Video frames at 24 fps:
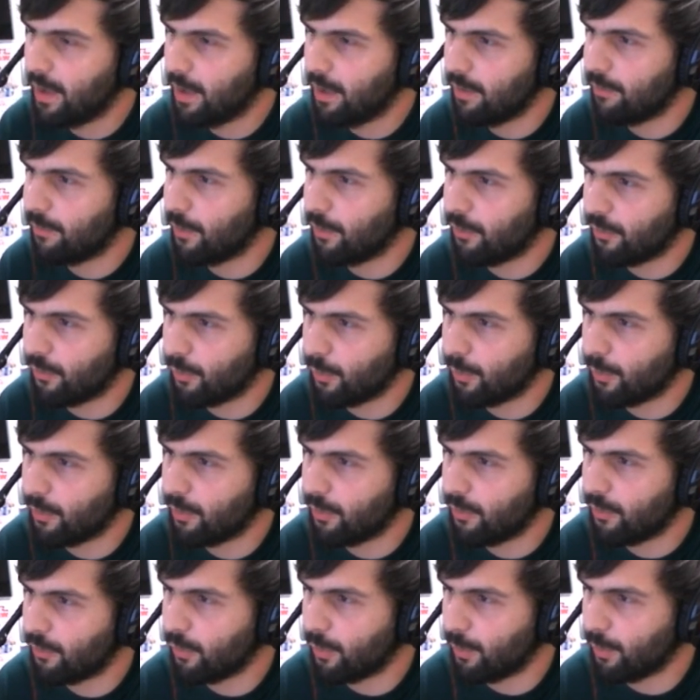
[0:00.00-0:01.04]
First
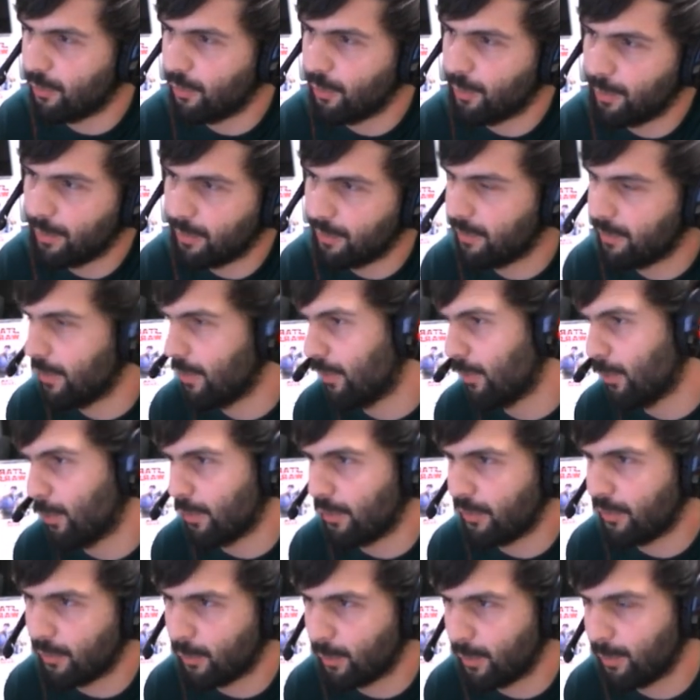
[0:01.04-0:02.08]
Order
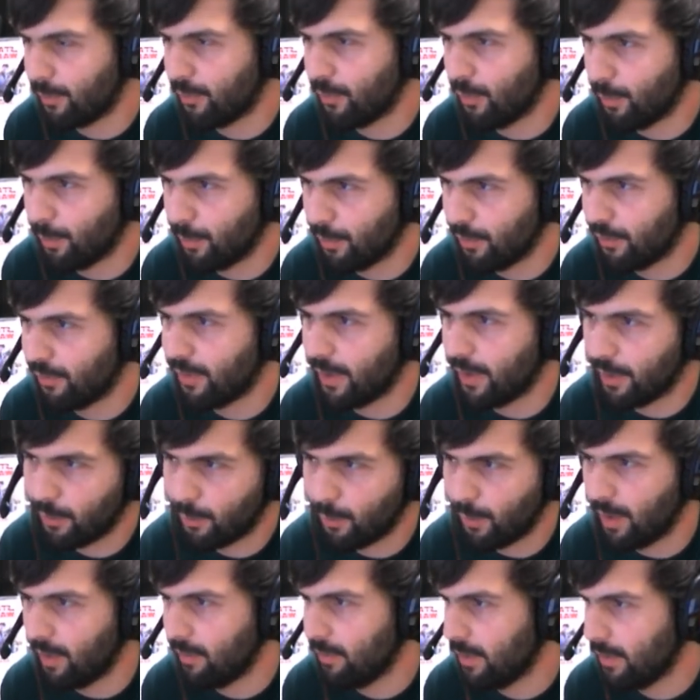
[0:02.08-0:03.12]
Stormtrooper Sienna
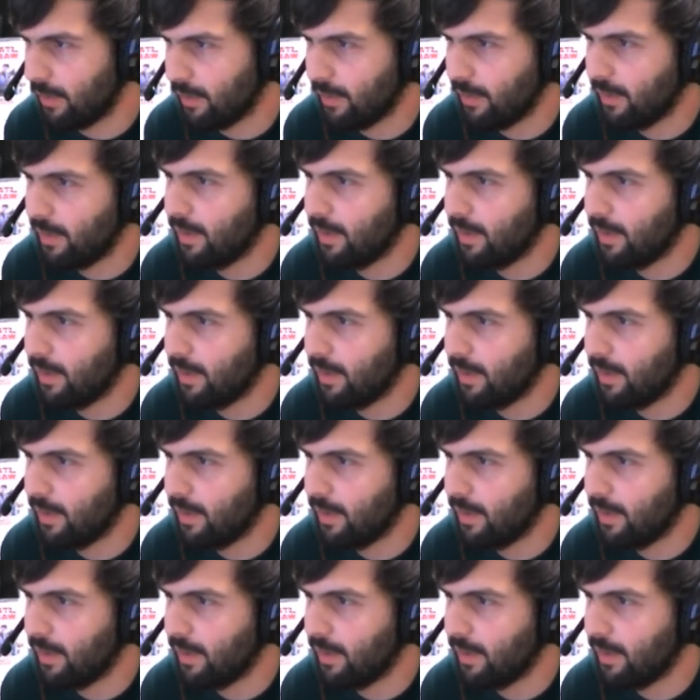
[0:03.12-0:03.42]
Guavian,